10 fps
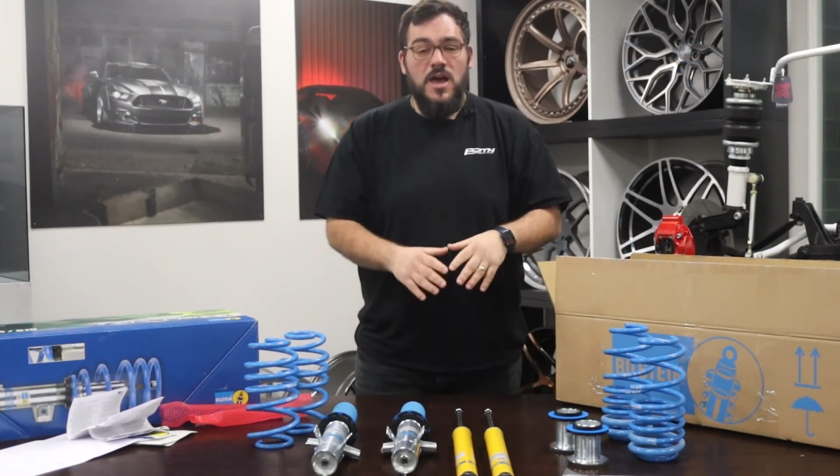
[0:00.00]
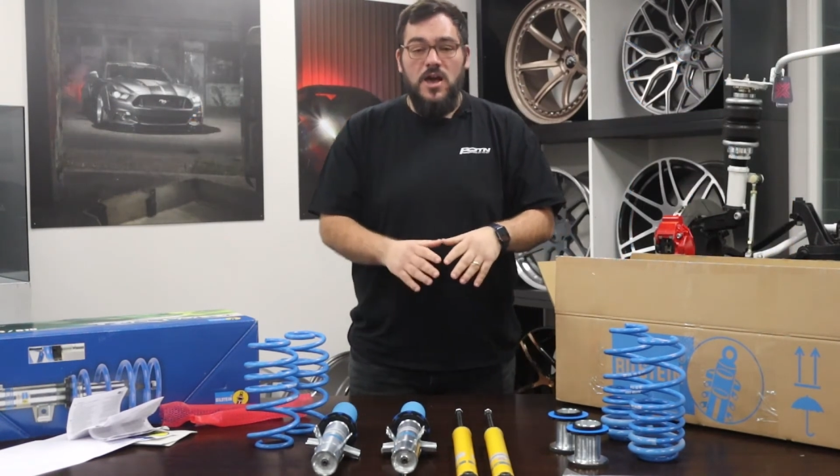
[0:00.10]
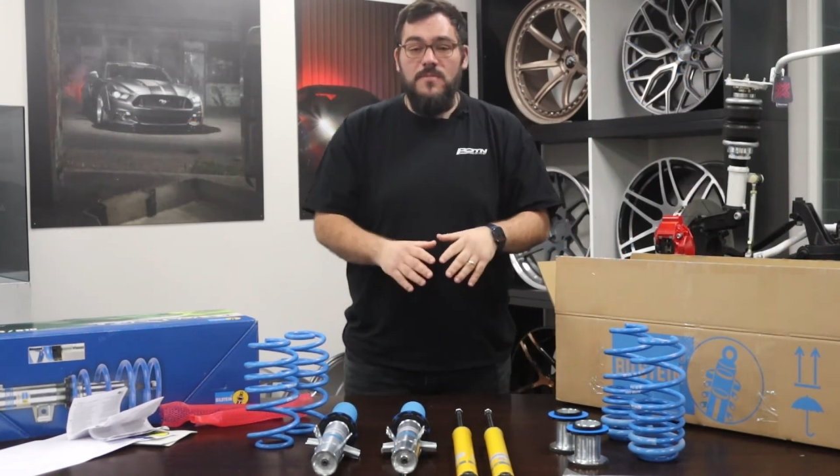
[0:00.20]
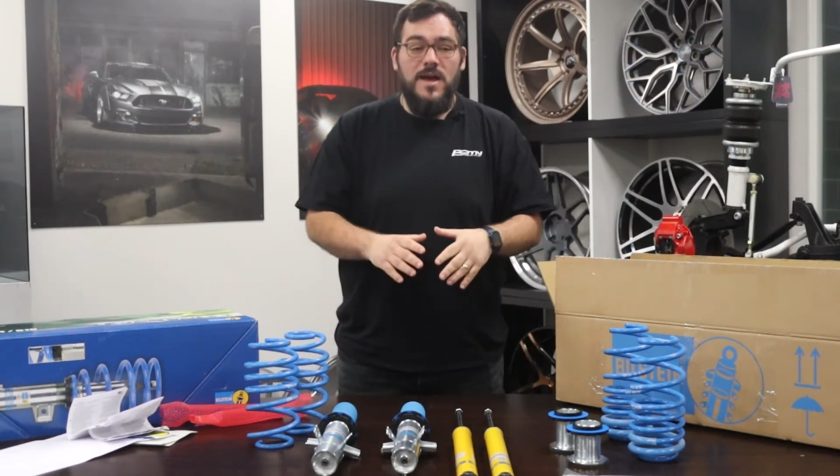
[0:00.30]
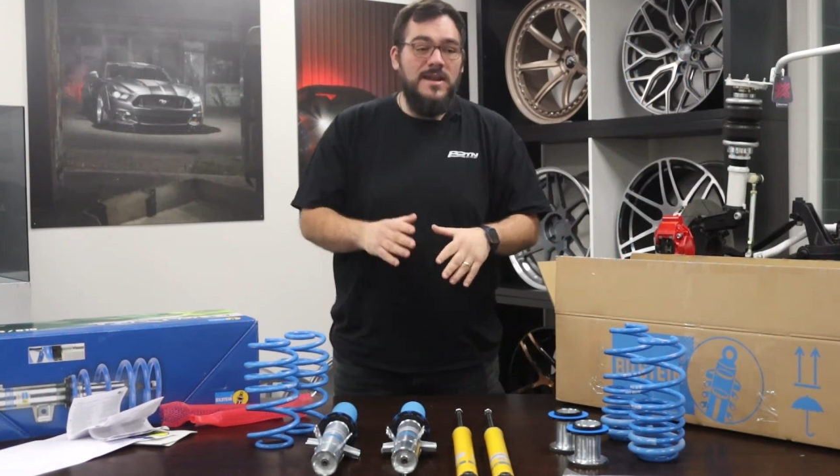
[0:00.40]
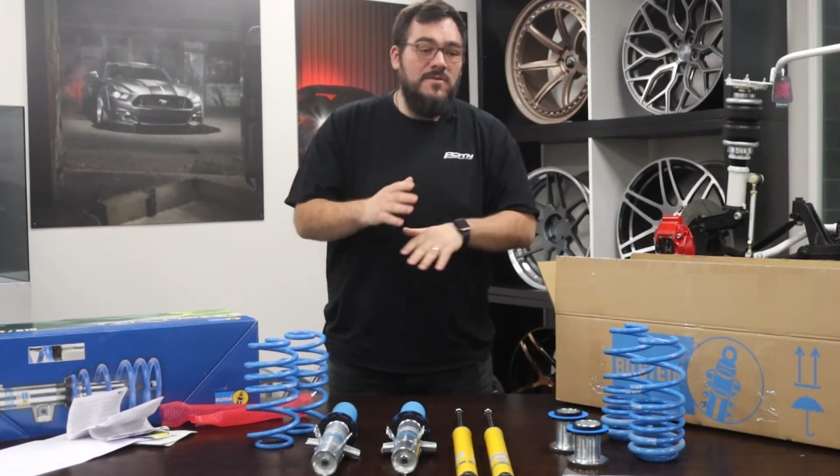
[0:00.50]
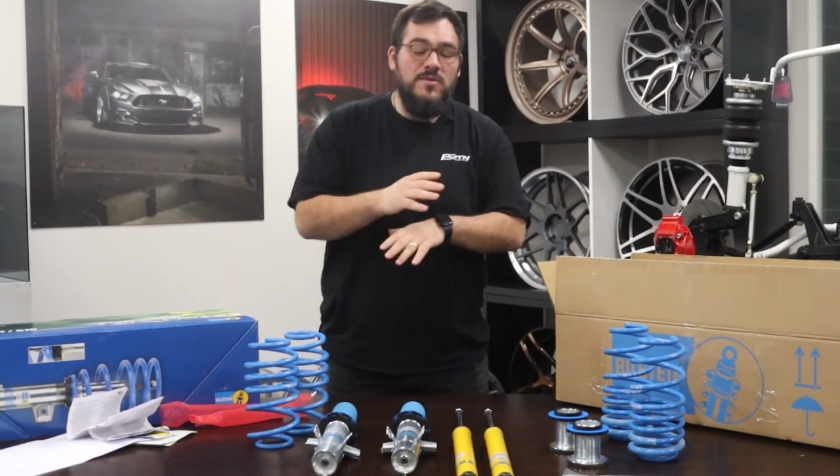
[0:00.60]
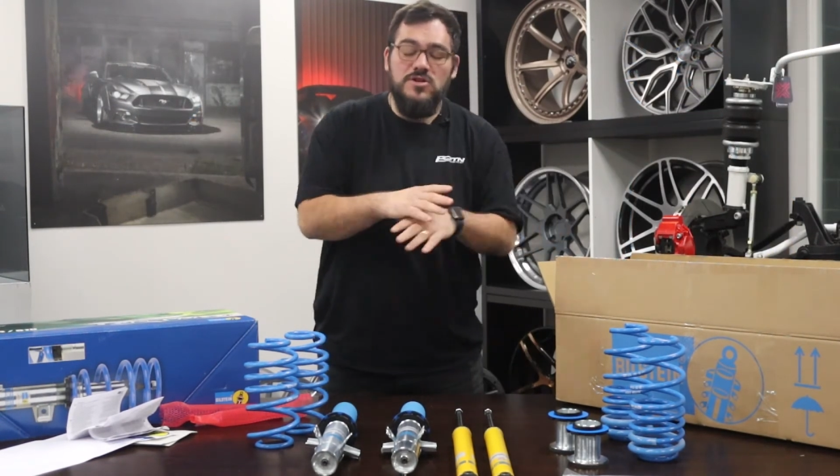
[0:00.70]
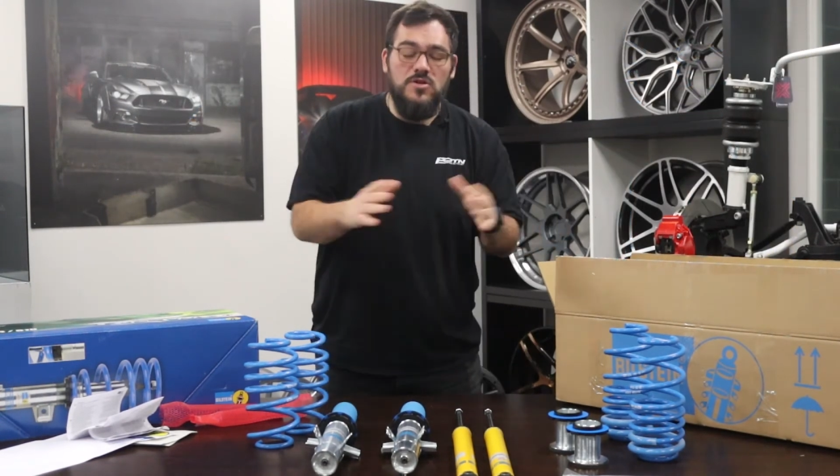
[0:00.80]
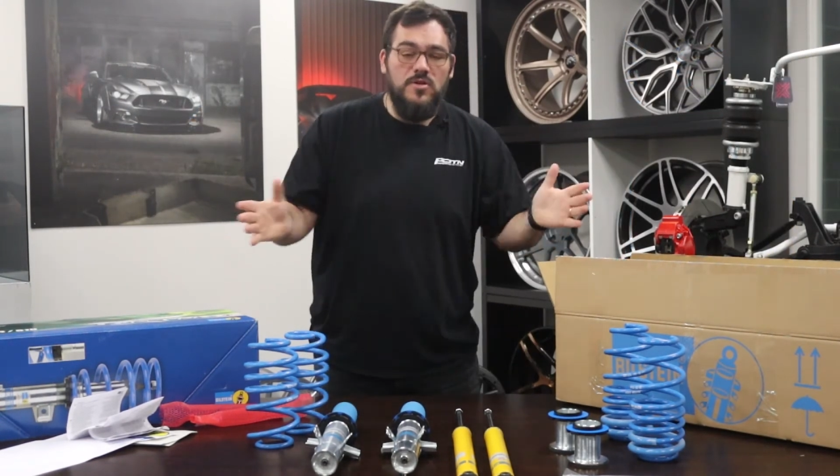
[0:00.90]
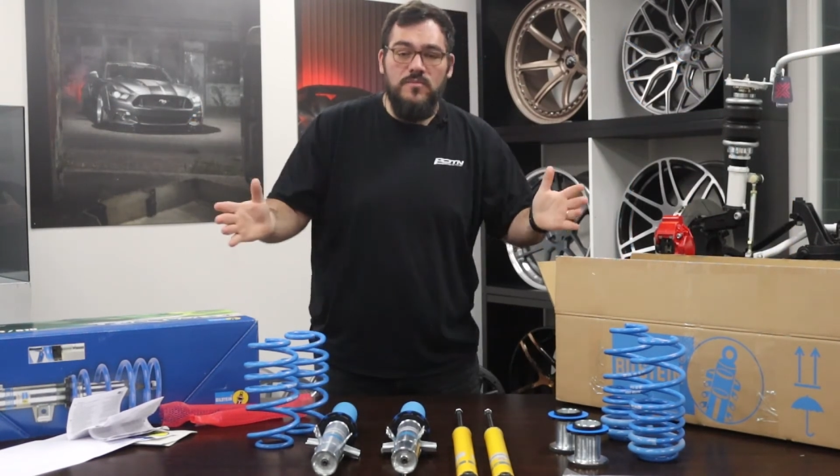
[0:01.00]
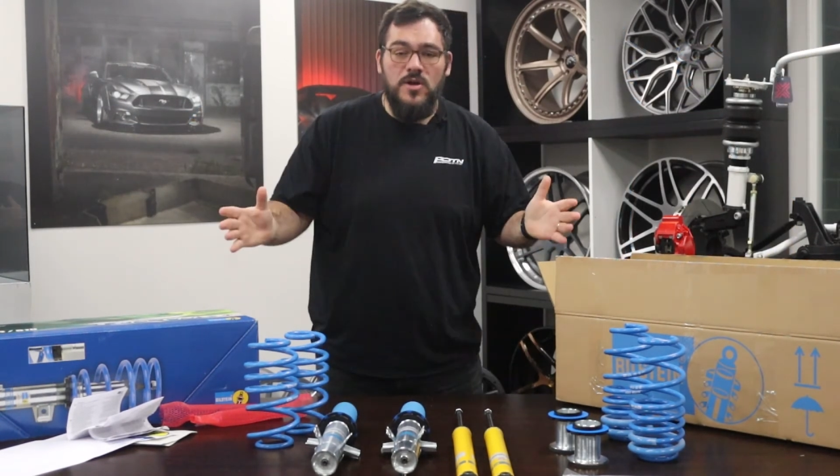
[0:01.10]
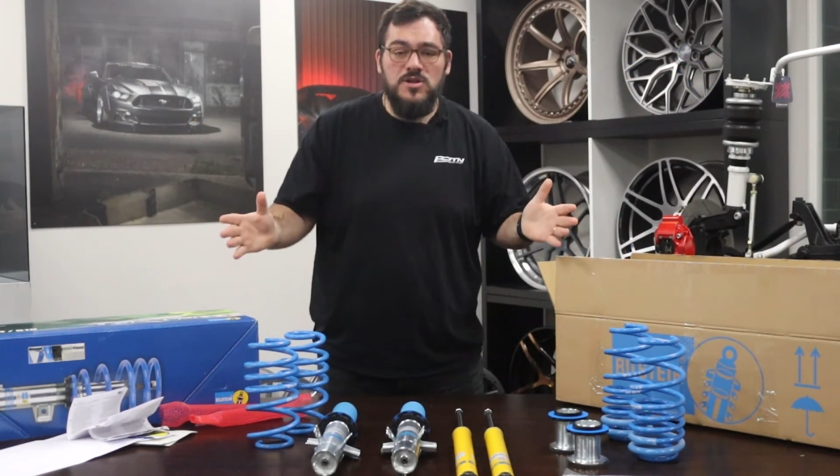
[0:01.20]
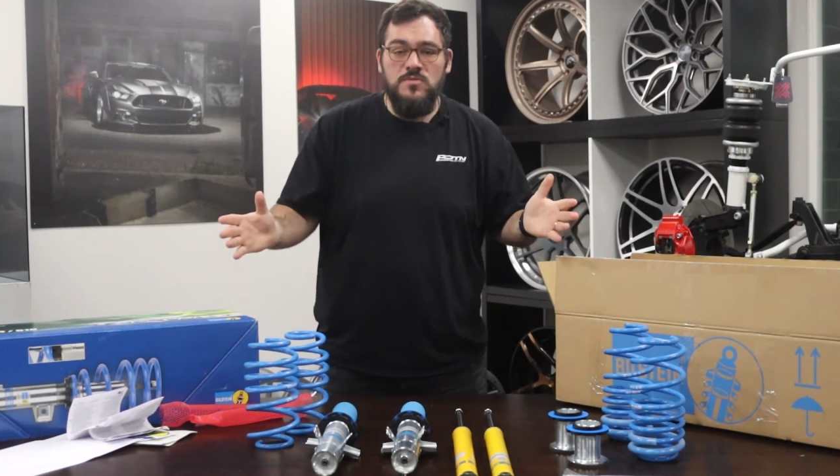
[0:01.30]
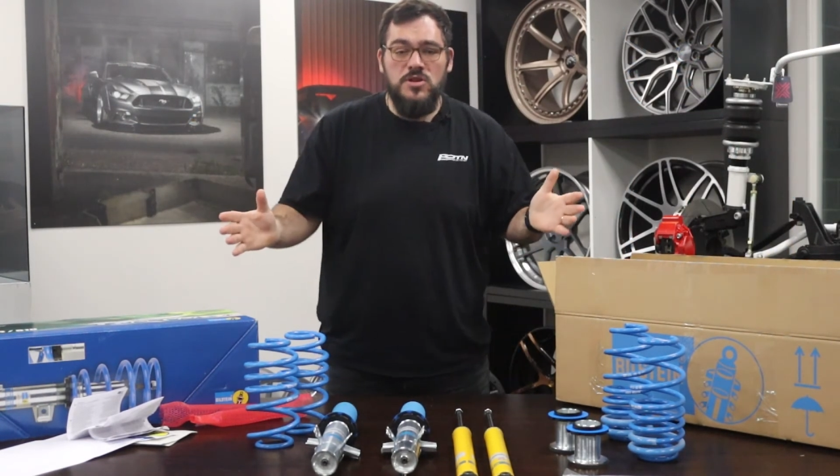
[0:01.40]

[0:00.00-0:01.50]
And then we do much